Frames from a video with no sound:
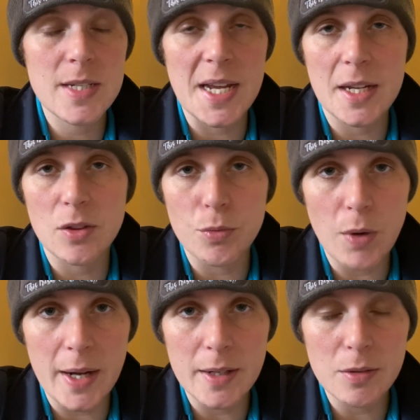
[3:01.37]
taking the
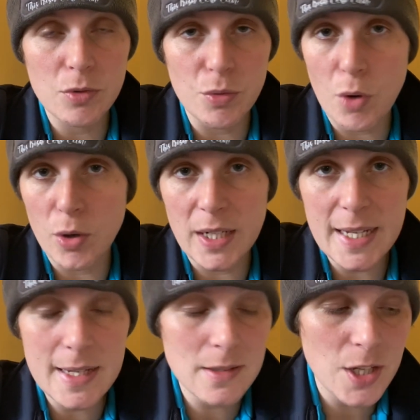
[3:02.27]
wrong
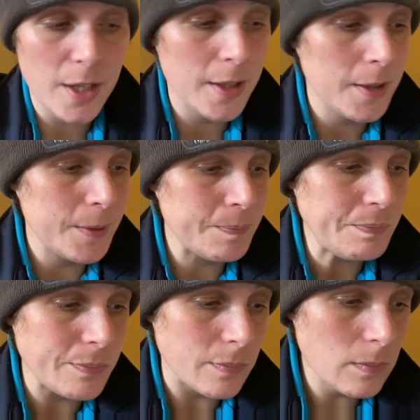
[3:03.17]
lead.
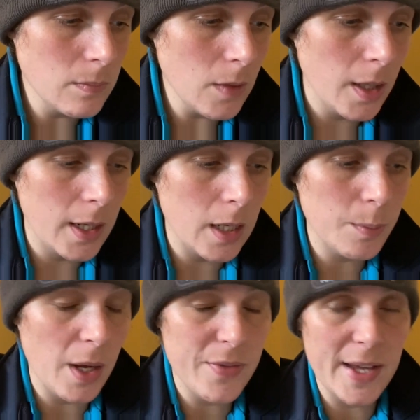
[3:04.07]

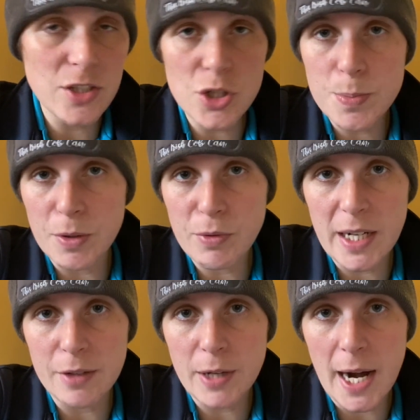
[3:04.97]
And then just be
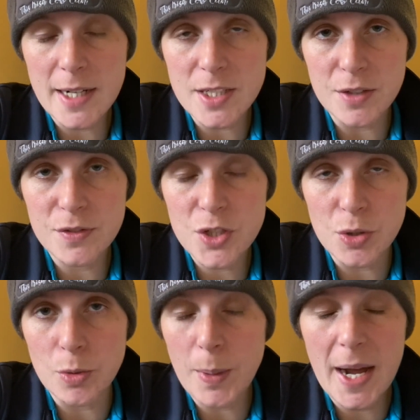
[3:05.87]
really reactive
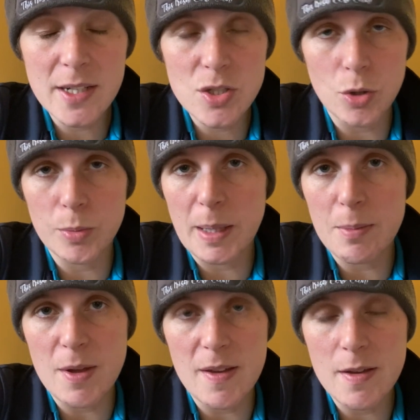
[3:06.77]
to the back. So
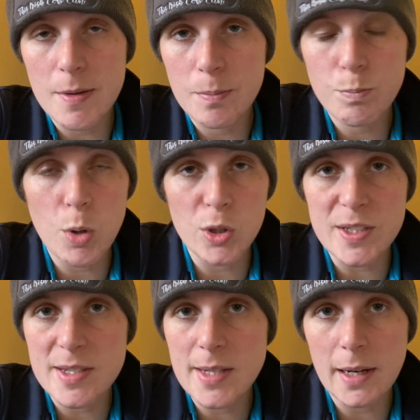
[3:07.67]
maybe
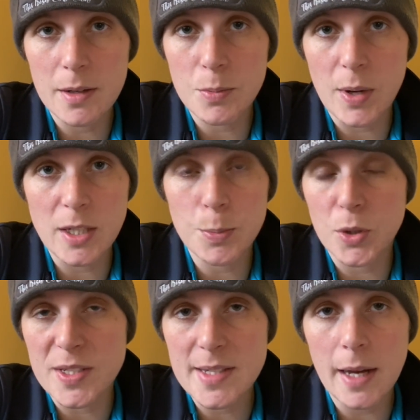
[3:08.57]
when you
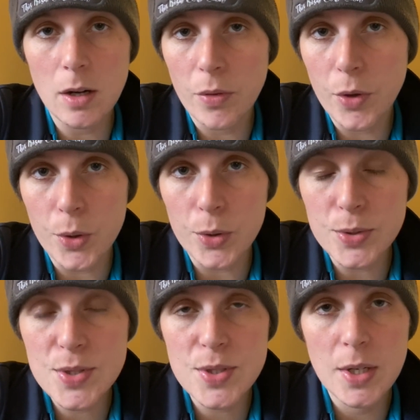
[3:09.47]
put a saddle on the
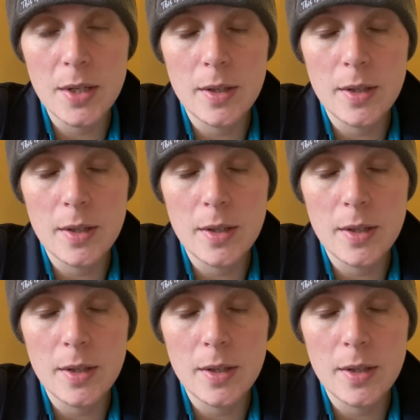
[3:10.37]
horse